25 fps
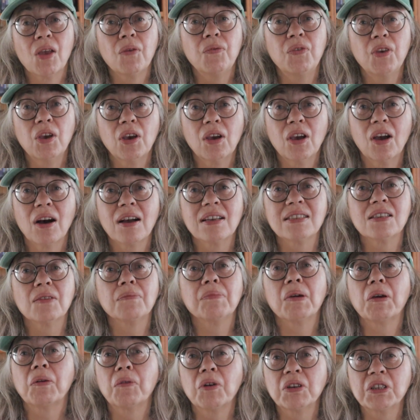If you guys
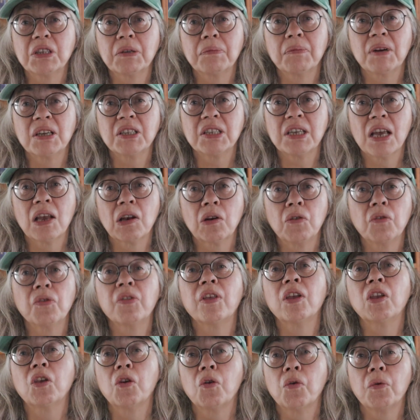have been watching my channel,
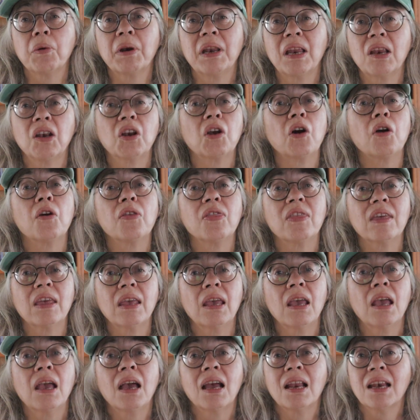then you already know
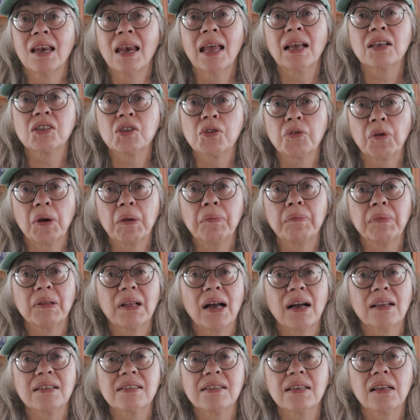the next three
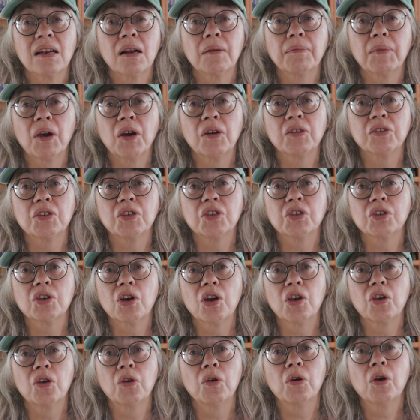plants that I'm going to
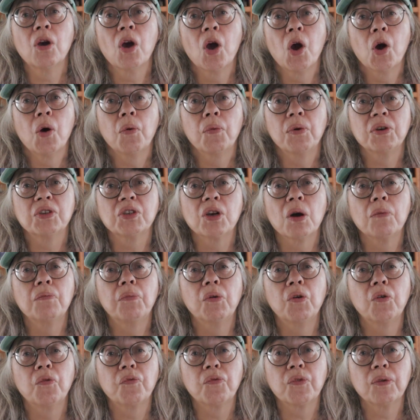show you, which I
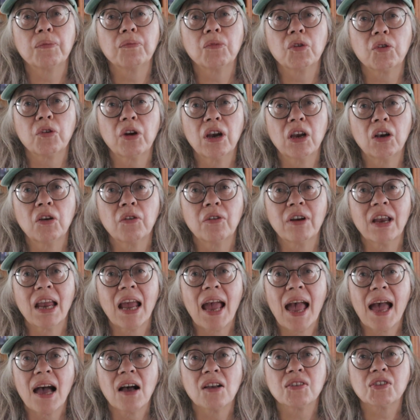bought from Greenery
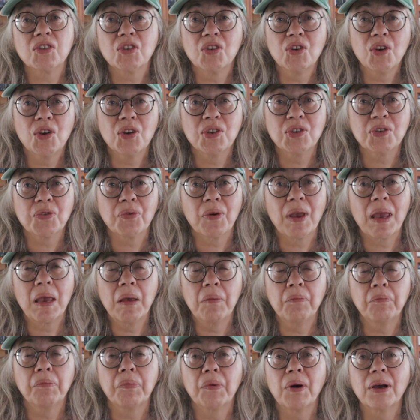House Nursery
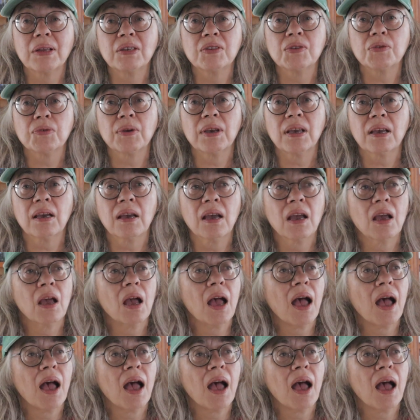in Brunswick,